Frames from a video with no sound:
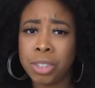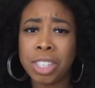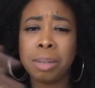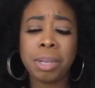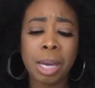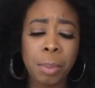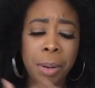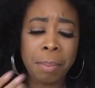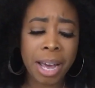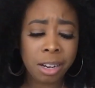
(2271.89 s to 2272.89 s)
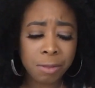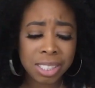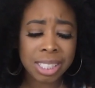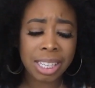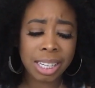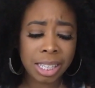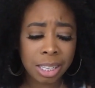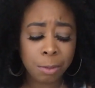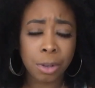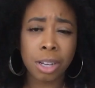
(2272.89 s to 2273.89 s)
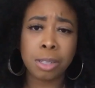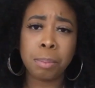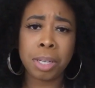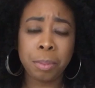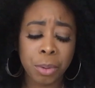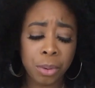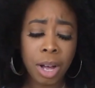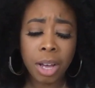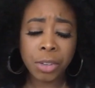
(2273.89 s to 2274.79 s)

You're going to be able to manifest healing for other people.